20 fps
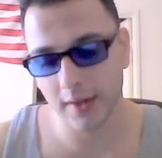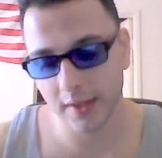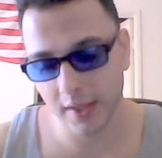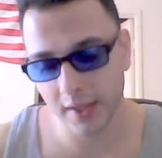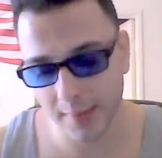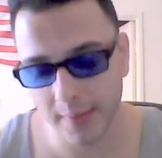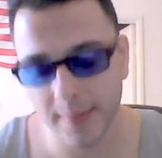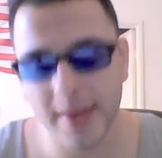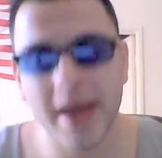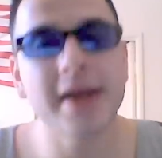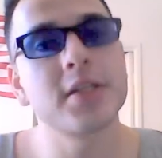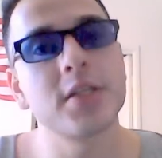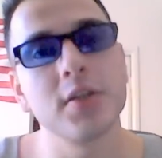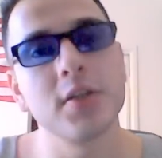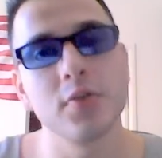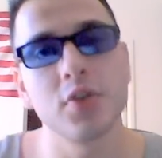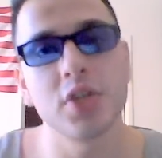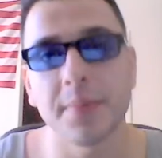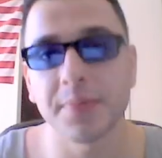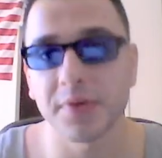Coming back
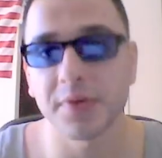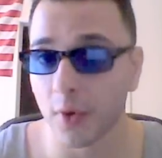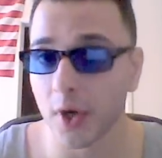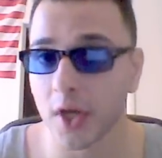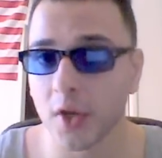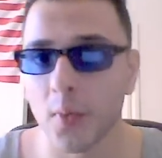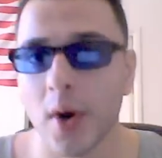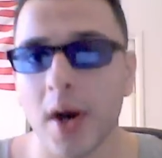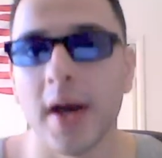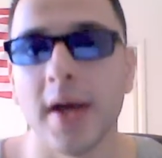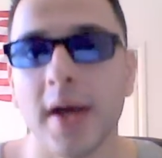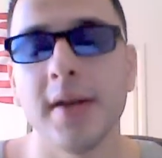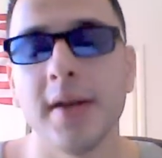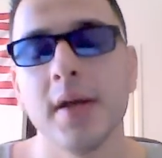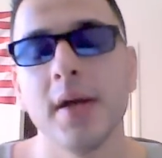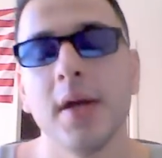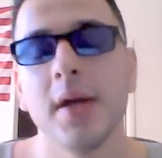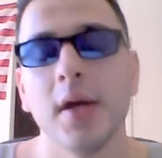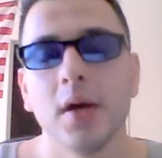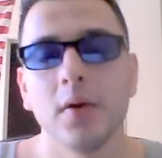to Chapter 41,
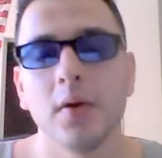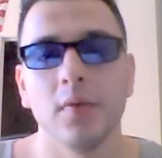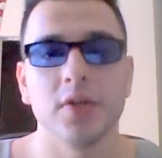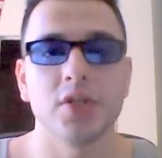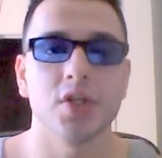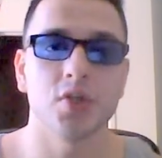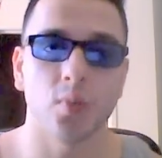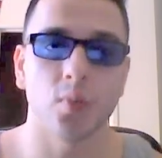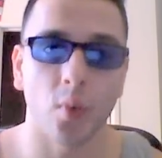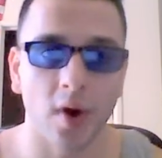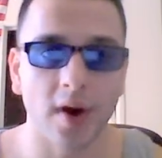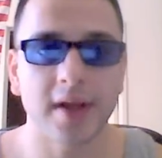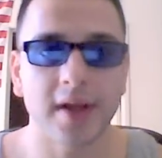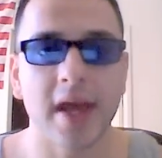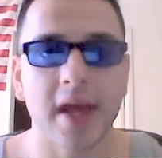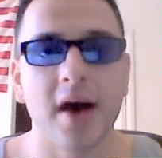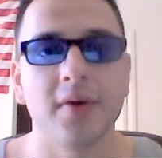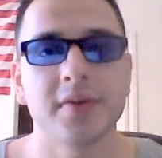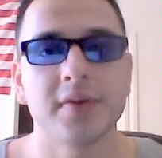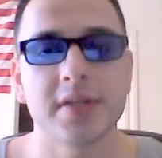which is
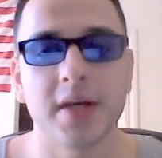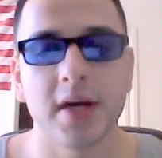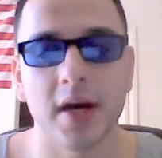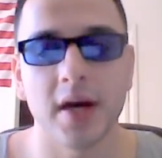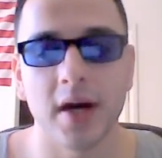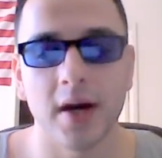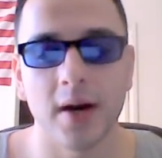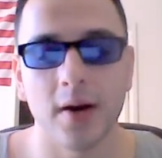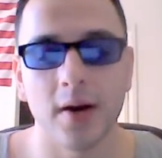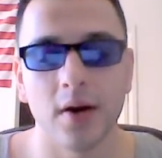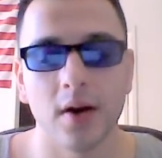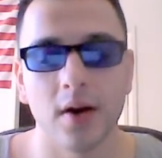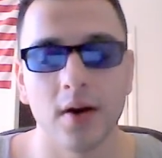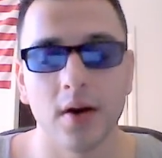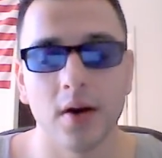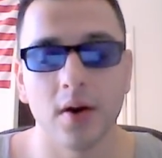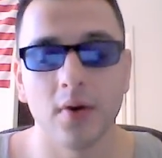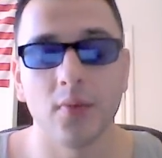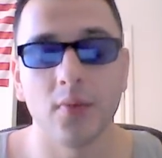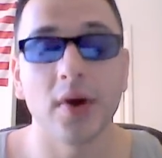workout
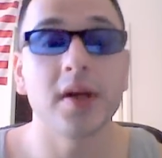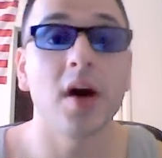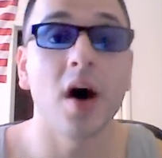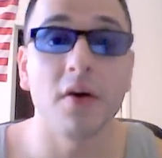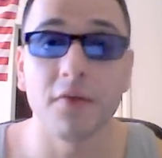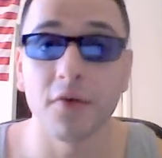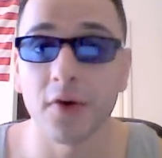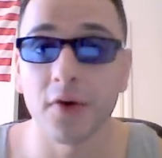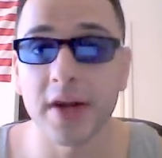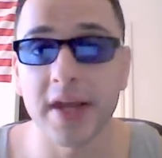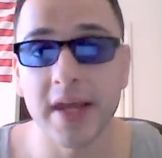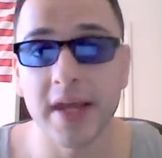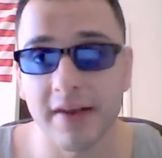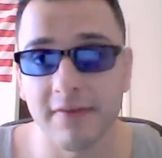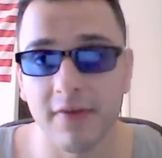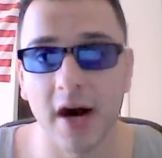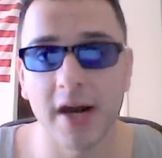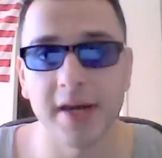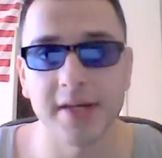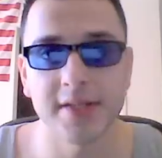or recovery
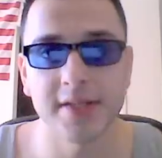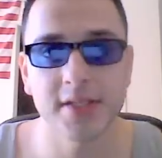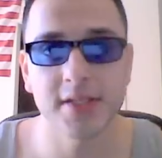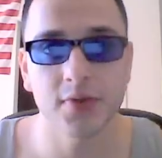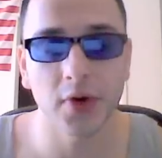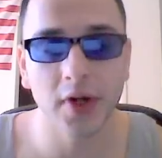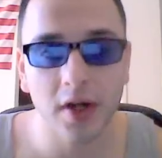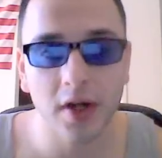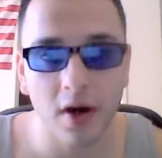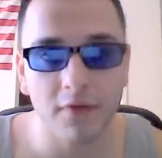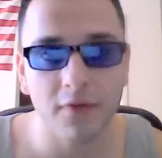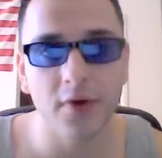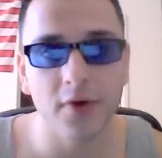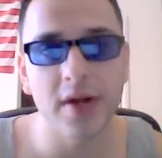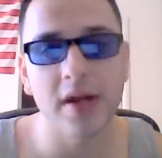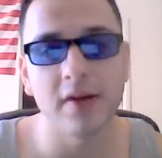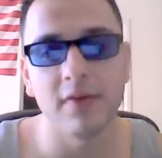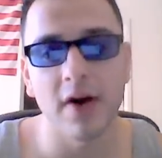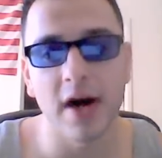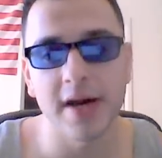advice. Recovery
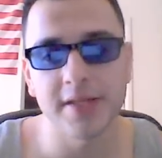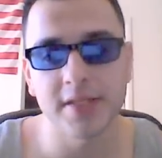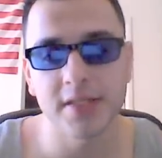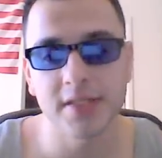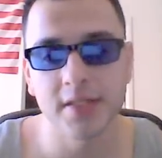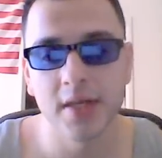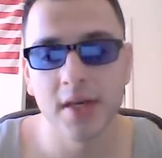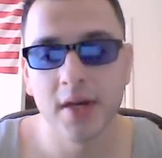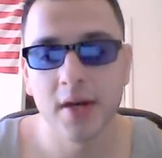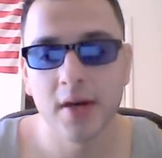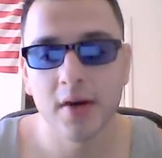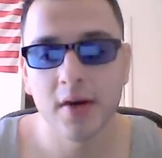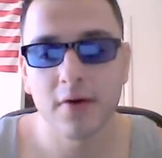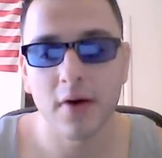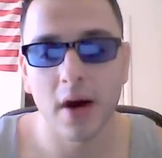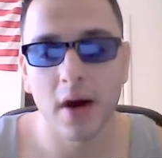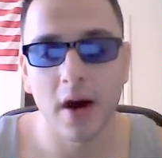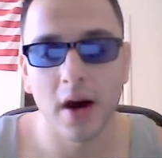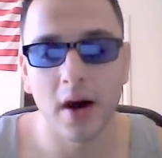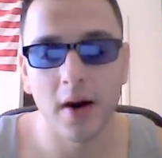advice
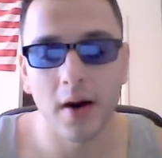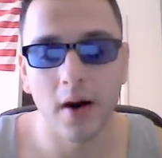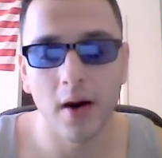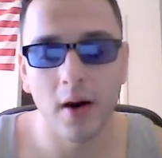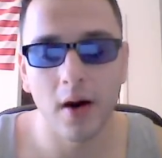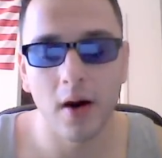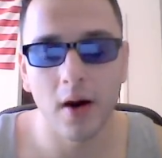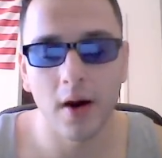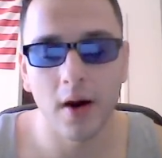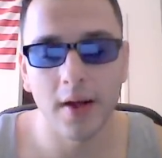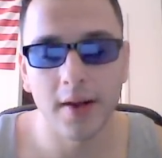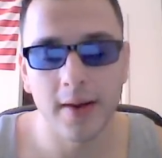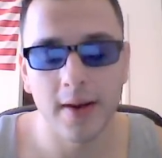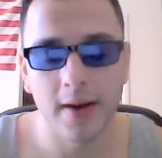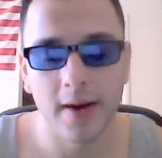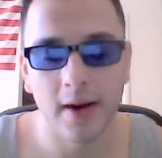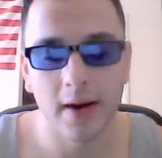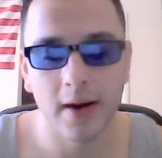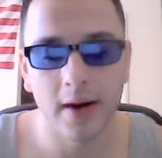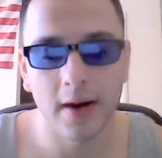
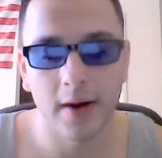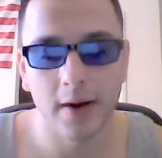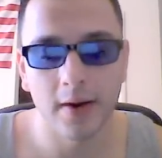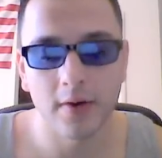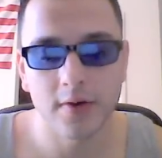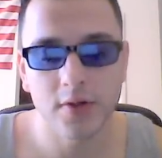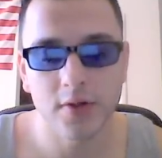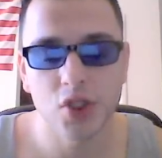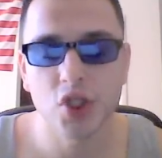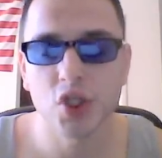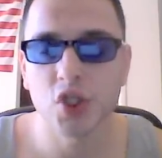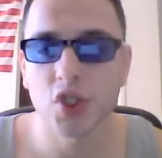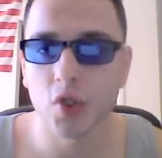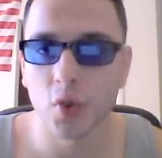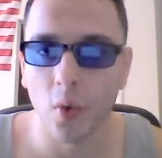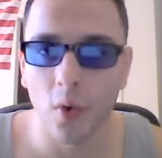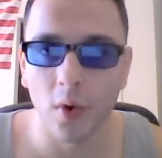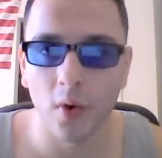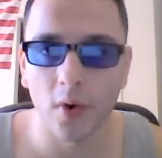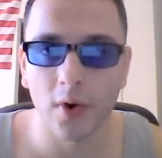on
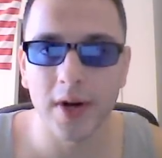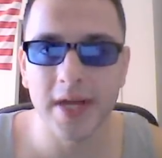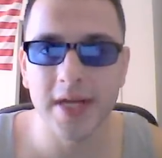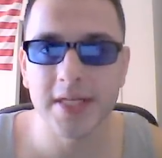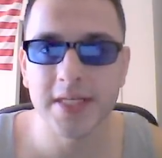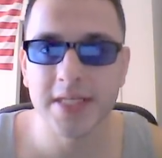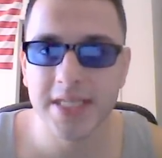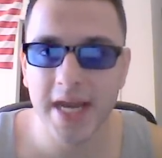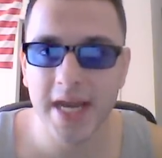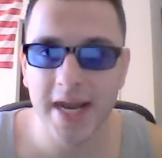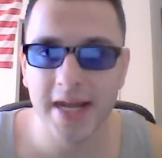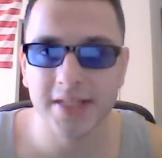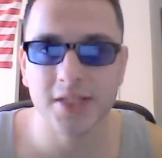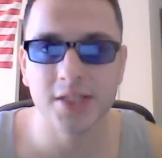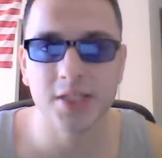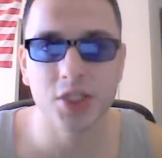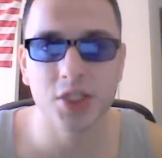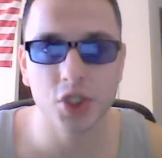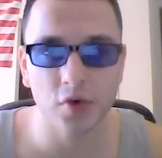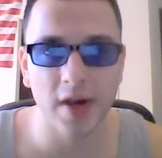sore,
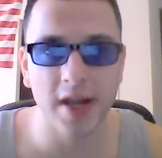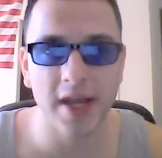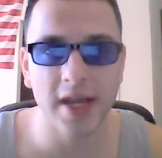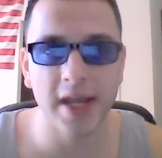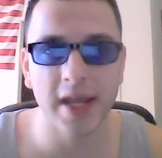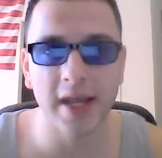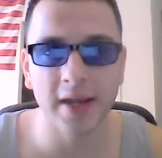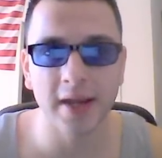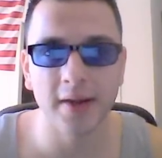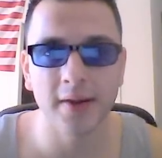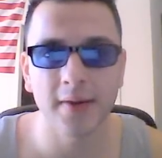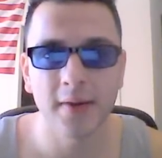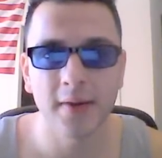intense training.